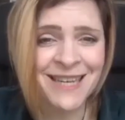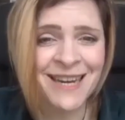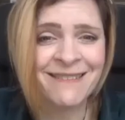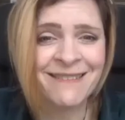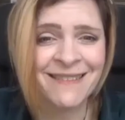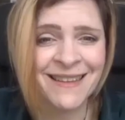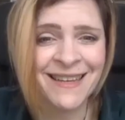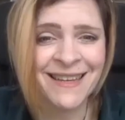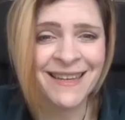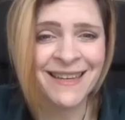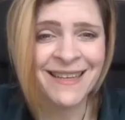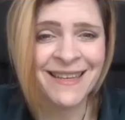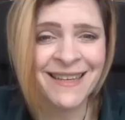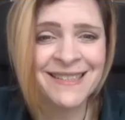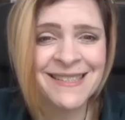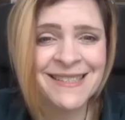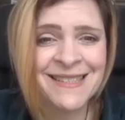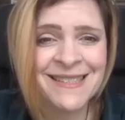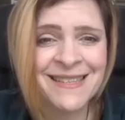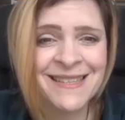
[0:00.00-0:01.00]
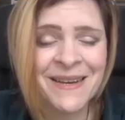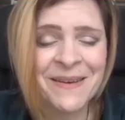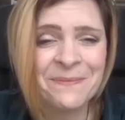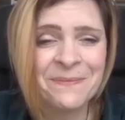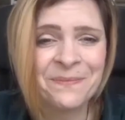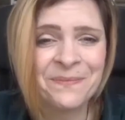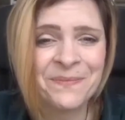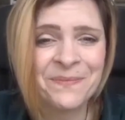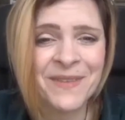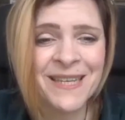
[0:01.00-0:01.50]
Caroline.
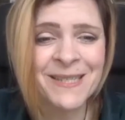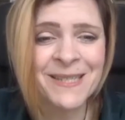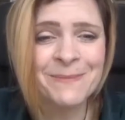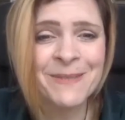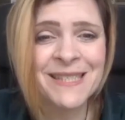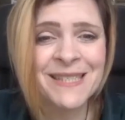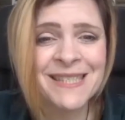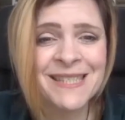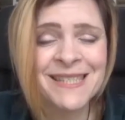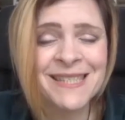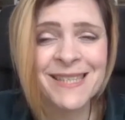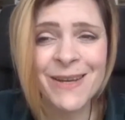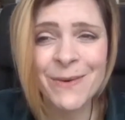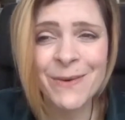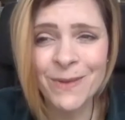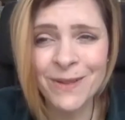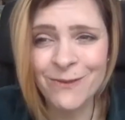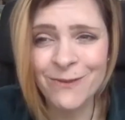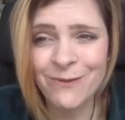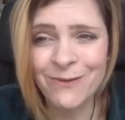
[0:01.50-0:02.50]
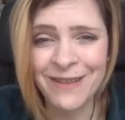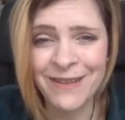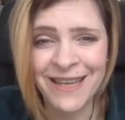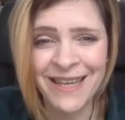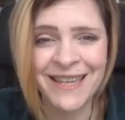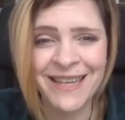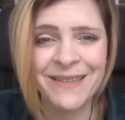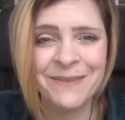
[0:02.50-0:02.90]
It's been so lovely.